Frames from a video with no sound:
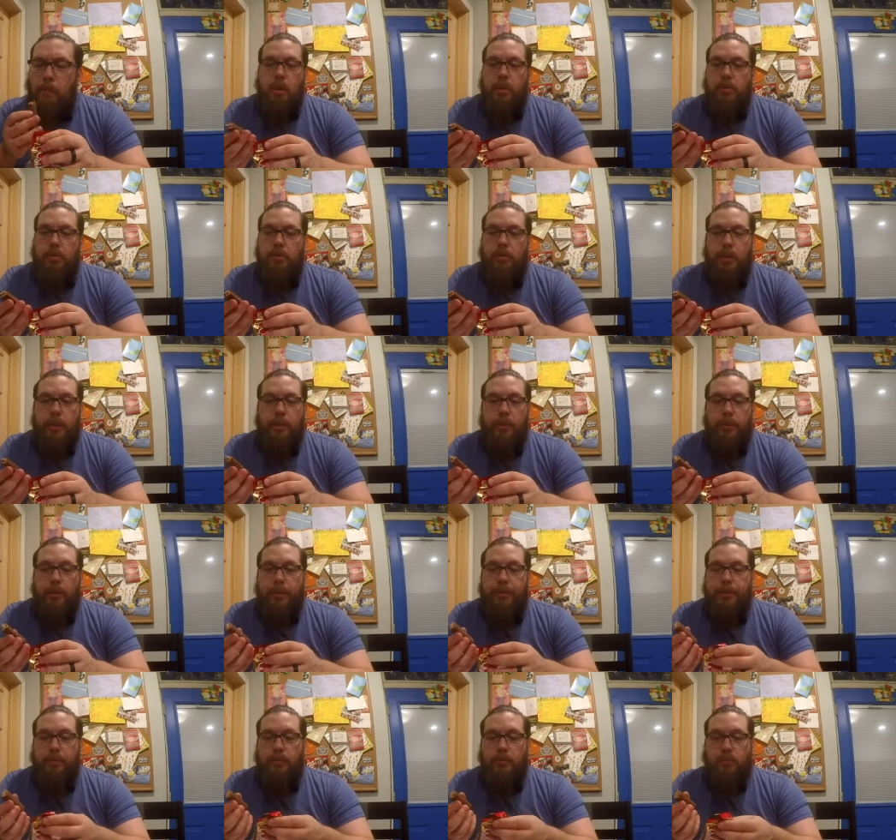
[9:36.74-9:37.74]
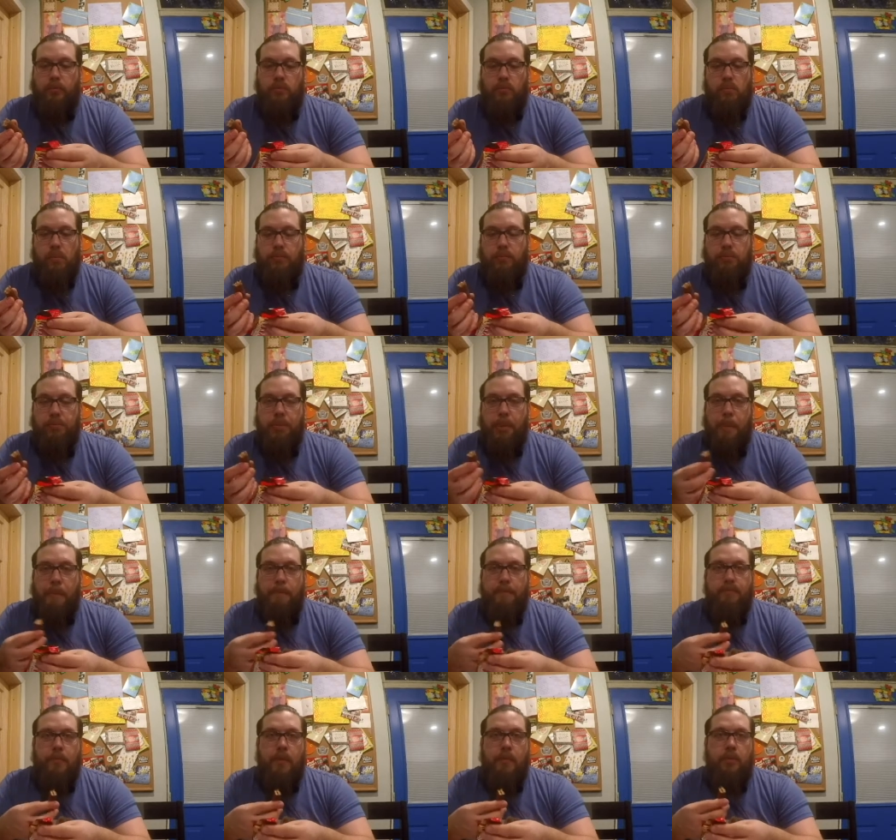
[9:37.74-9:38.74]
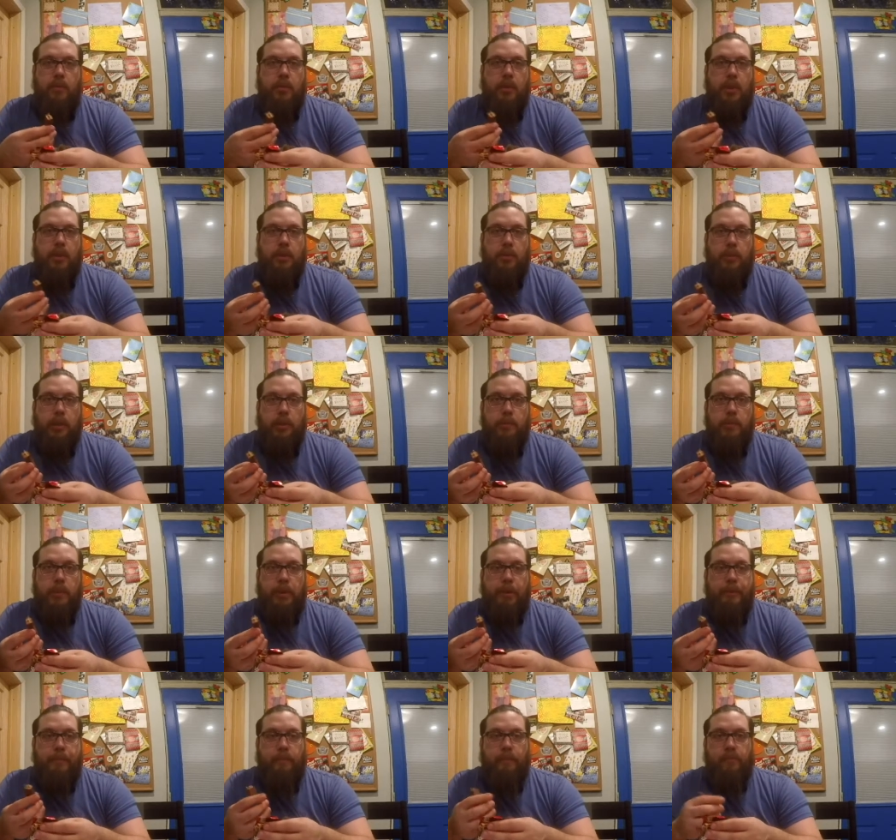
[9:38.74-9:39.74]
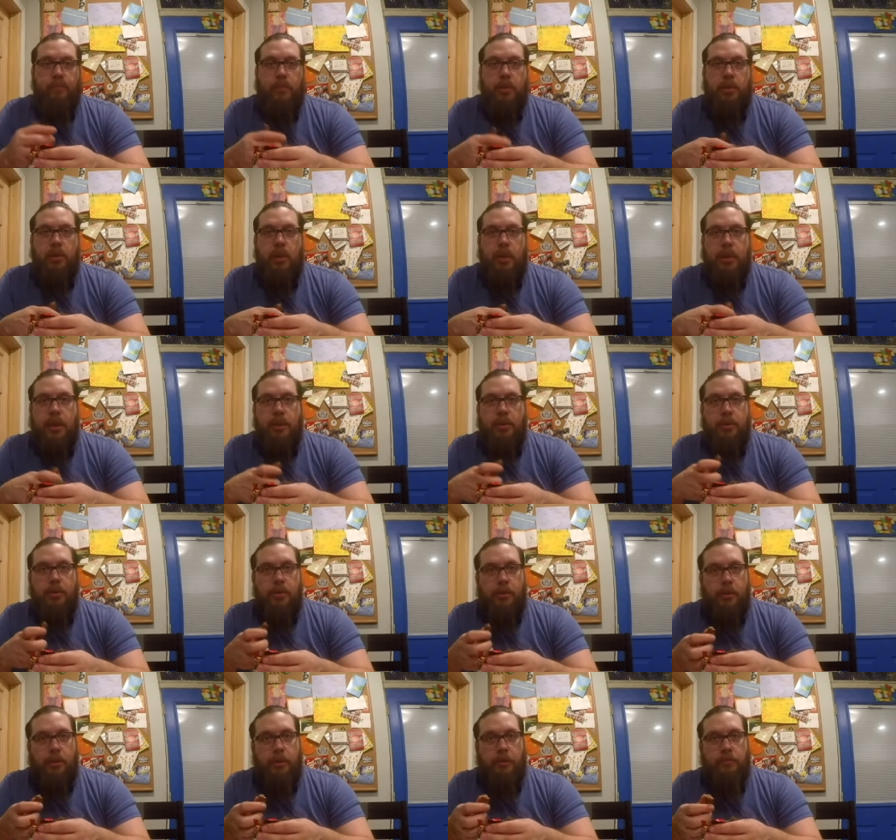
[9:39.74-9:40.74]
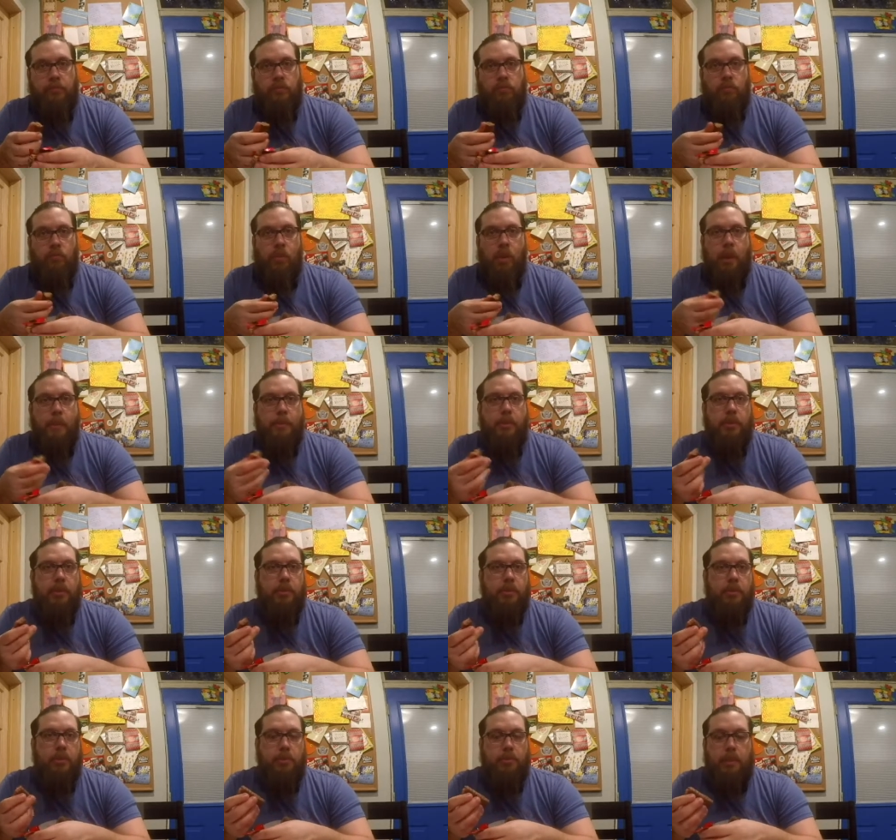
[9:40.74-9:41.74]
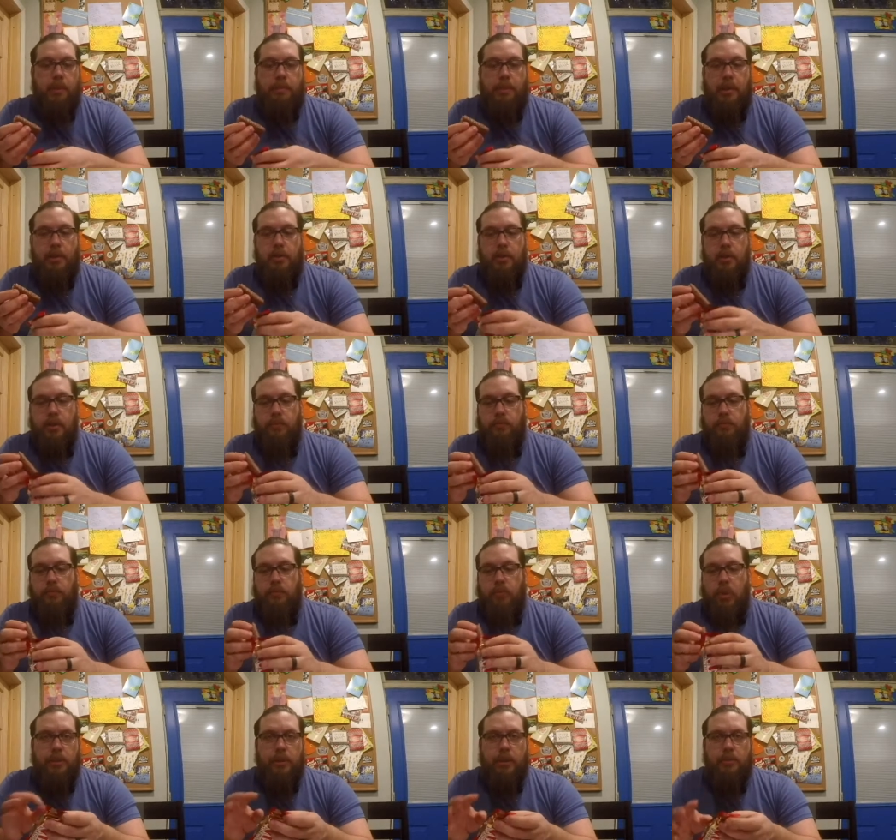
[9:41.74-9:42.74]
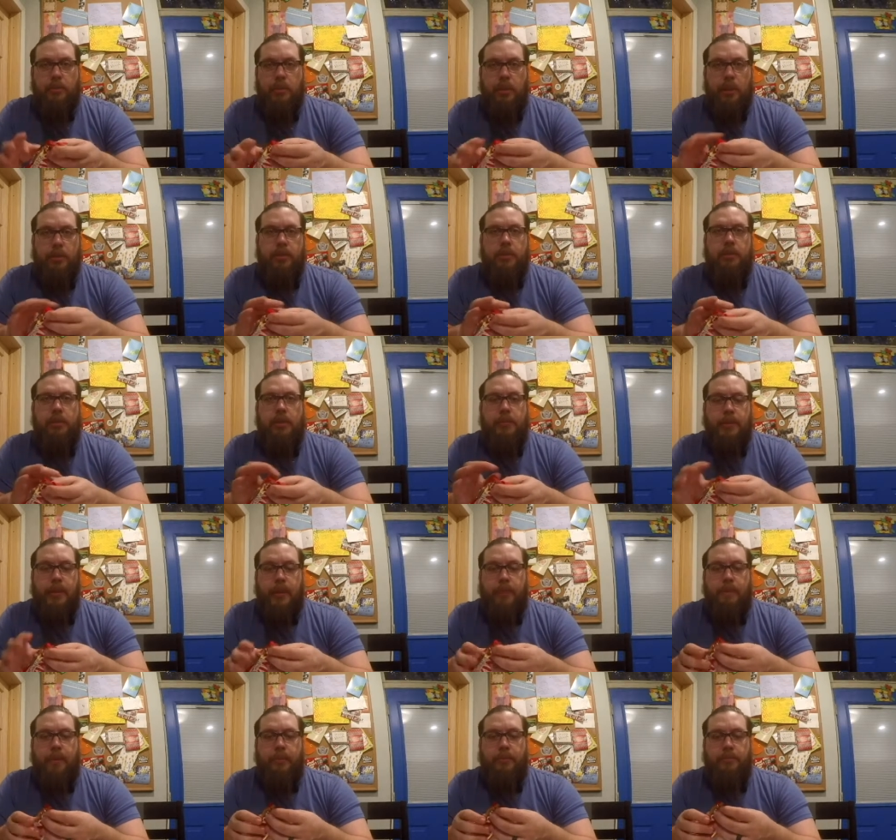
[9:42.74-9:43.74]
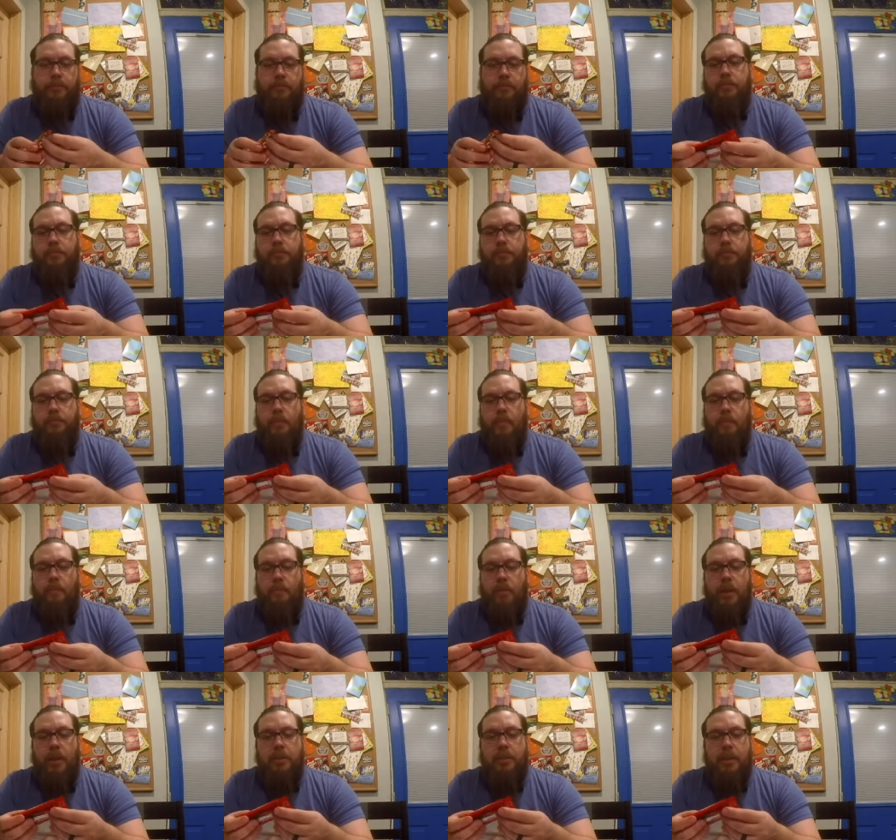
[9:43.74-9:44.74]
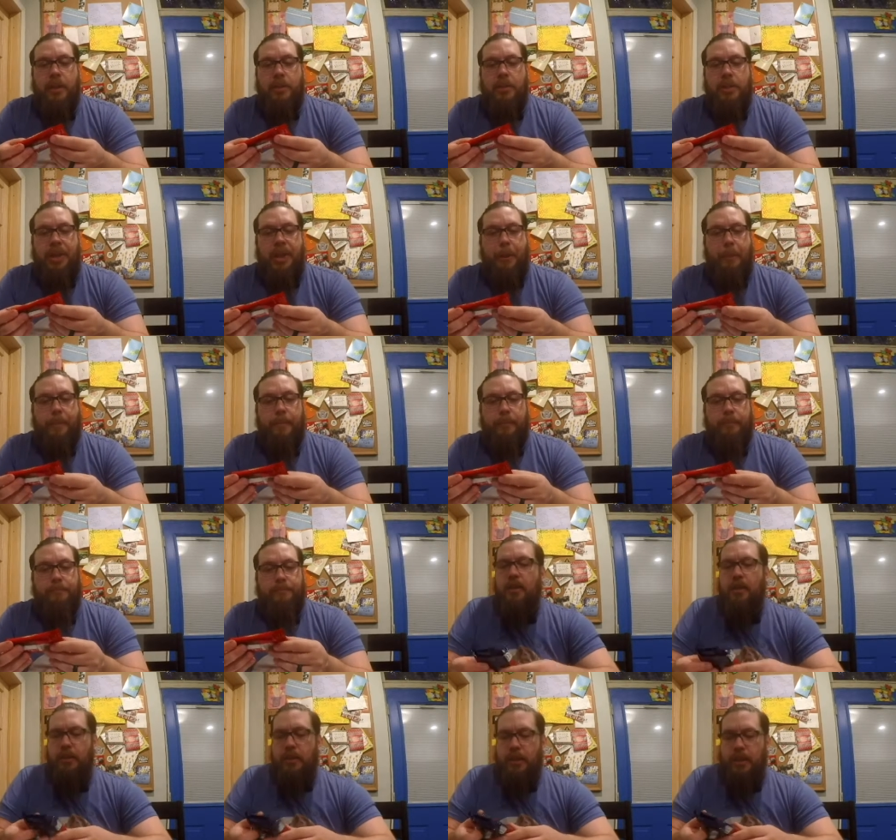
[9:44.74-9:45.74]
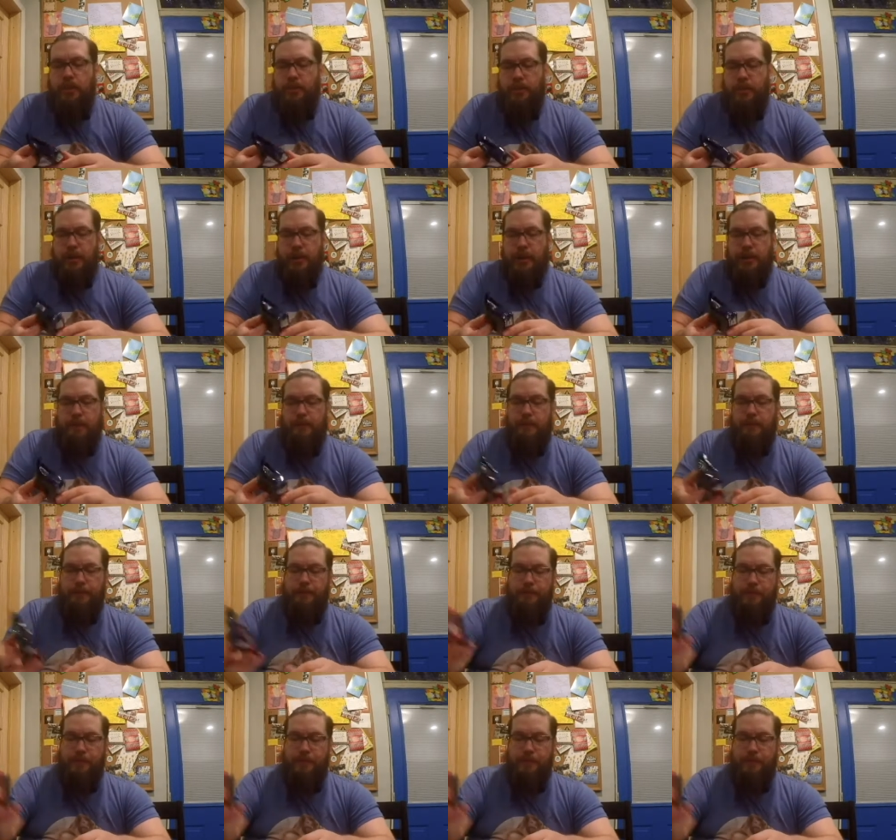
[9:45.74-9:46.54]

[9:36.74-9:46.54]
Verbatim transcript: That's exactly what it is. If we take a Twix bar, take out the cookie, and put a gingerbread piece in it. Same chocolate, same caramel. It's tasty. Next we have